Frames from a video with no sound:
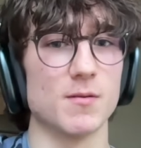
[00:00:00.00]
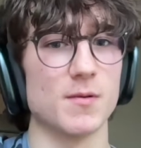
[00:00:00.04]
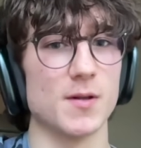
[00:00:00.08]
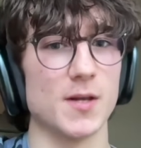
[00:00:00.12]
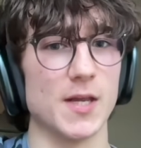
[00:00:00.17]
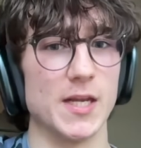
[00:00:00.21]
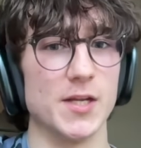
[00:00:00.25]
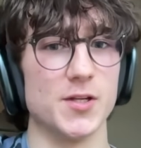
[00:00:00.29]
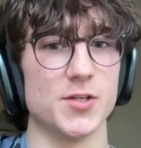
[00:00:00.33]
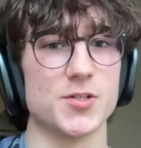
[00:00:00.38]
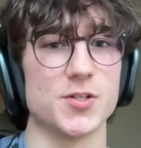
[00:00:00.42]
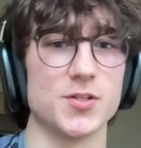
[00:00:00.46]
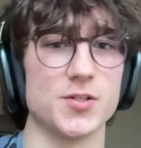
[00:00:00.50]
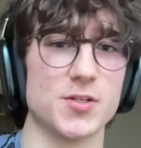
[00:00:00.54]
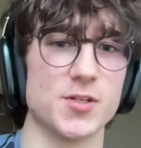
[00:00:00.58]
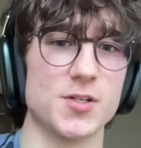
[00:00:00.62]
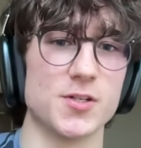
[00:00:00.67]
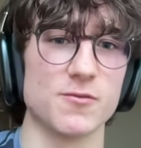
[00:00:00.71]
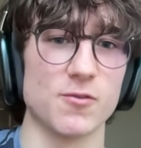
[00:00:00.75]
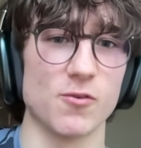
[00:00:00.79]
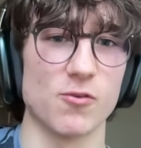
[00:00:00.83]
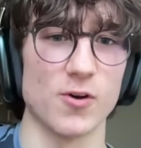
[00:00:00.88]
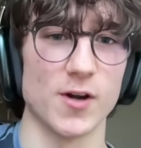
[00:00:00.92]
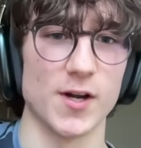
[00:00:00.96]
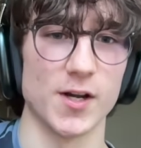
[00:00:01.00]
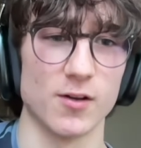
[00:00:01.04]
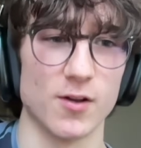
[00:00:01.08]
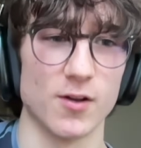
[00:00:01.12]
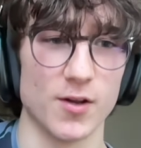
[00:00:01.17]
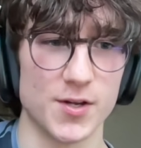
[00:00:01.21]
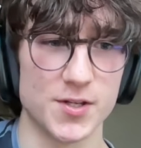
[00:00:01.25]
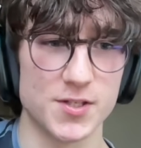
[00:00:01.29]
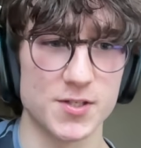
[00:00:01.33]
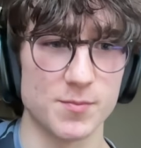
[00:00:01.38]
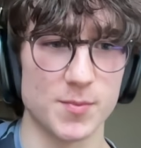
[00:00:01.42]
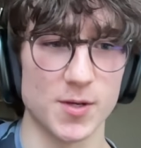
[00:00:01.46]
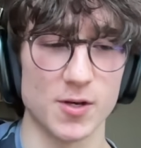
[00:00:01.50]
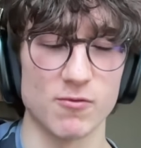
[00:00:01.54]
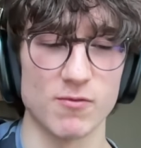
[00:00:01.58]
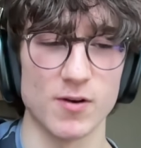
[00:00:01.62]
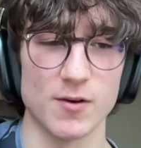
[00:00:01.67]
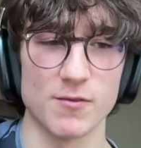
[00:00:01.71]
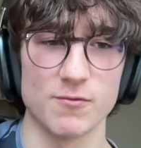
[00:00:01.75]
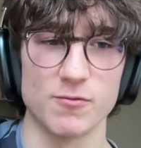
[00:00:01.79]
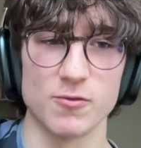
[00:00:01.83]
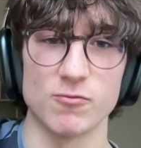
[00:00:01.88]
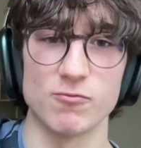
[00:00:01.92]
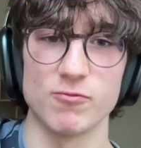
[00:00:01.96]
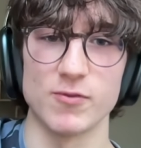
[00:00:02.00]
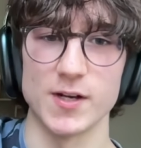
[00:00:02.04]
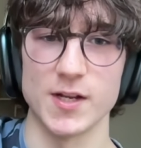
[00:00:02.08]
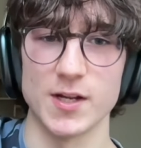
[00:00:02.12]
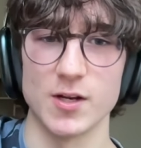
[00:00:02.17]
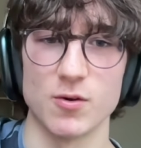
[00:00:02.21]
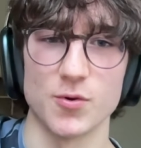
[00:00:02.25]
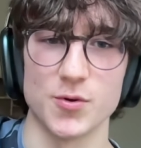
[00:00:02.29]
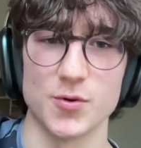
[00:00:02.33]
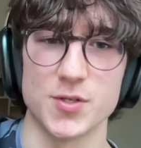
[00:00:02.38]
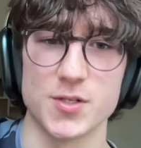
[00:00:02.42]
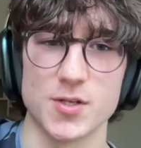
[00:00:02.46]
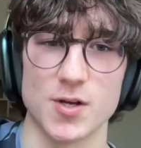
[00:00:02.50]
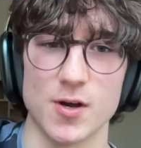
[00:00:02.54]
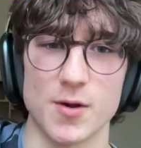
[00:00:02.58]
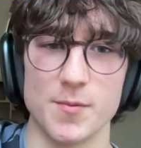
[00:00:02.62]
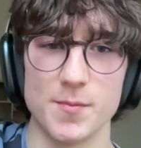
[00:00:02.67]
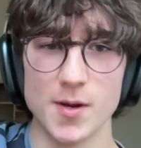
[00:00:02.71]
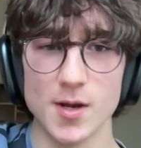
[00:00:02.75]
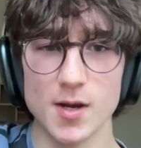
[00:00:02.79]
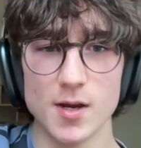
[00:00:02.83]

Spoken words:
instances for creating lights have been around for a really long time.